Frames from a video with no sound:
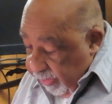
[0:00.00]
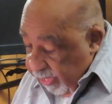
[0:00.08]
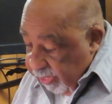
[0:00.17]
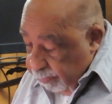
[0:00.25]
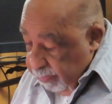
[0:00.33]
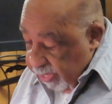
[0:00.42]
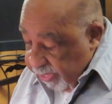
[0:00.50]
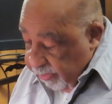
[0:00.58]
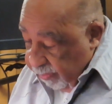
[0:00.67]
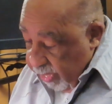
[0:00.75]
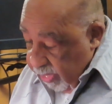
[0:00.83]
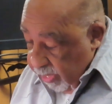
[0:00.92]
this
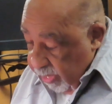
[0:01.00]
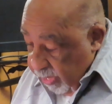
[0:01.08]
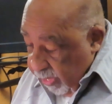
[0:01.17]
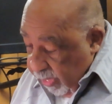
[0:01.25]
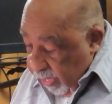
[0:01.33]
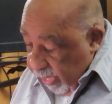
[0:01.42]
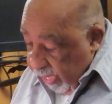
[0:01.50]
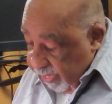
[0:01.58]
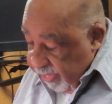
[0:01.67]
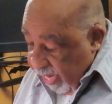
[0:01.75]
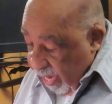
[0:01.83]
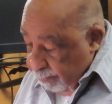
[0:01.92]
mystery
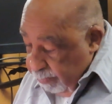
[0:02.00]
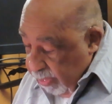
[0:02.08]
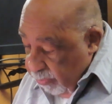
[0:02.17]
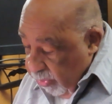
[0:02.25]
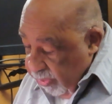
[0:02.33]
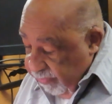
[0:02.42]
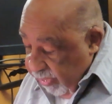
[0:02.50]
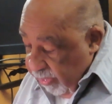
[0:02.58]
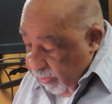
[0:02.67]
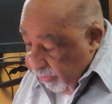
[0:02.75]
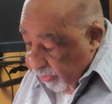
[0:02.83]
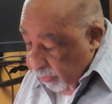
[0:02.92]
has not been
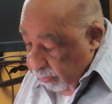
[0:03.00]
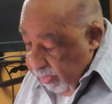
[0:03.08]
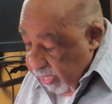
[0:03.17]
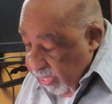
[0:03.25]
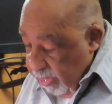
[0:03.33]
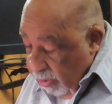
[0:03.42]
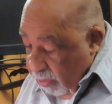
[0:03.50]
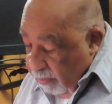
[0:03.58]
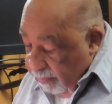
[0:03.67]
revealed to me